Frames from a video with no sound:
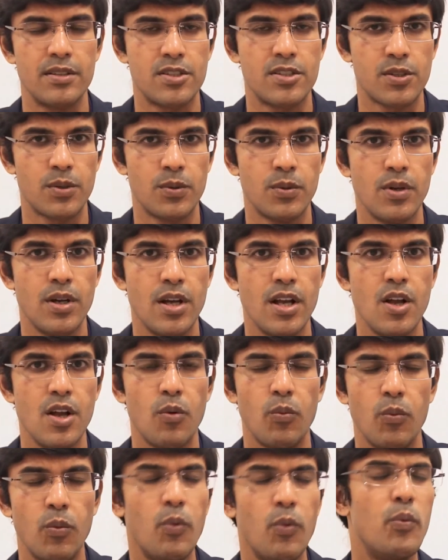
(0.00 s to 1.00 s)
So
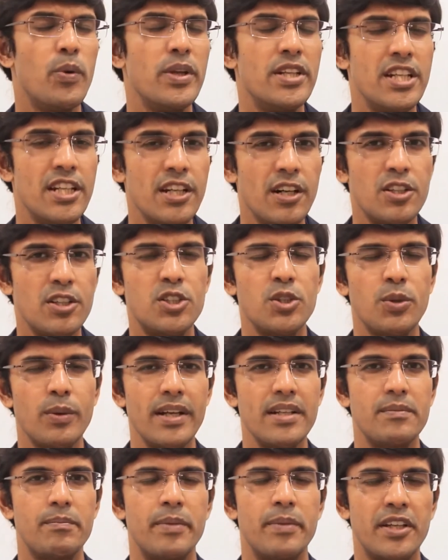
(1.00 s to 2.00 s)
we did not do
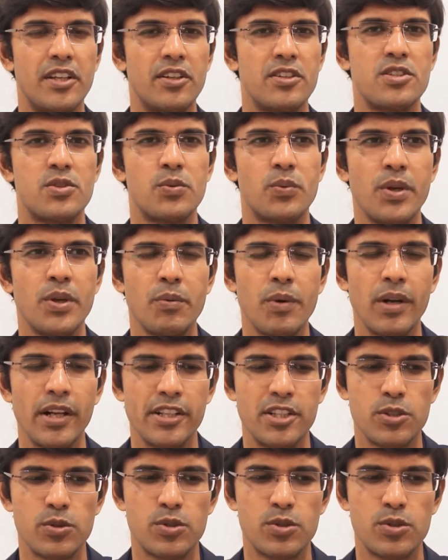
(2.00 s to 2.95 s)
it because we wanted to